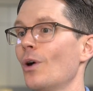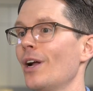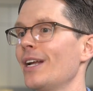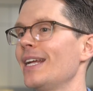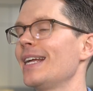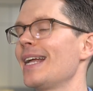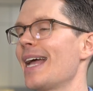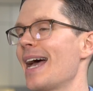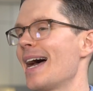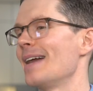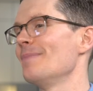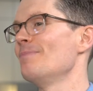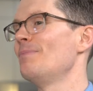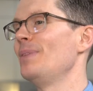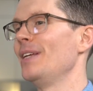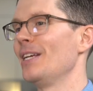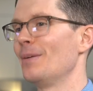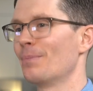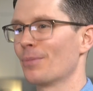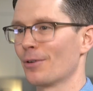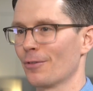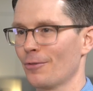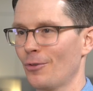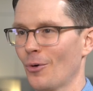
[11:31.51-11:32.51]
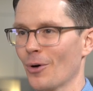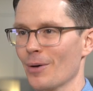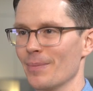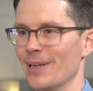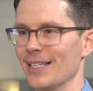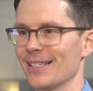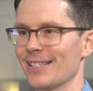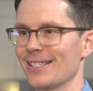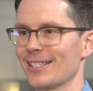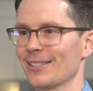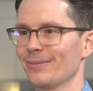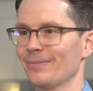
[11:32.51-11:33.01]
running at peak
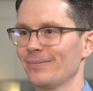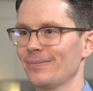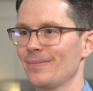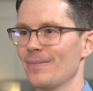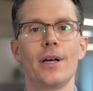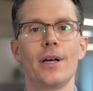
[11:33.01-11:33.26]
performance.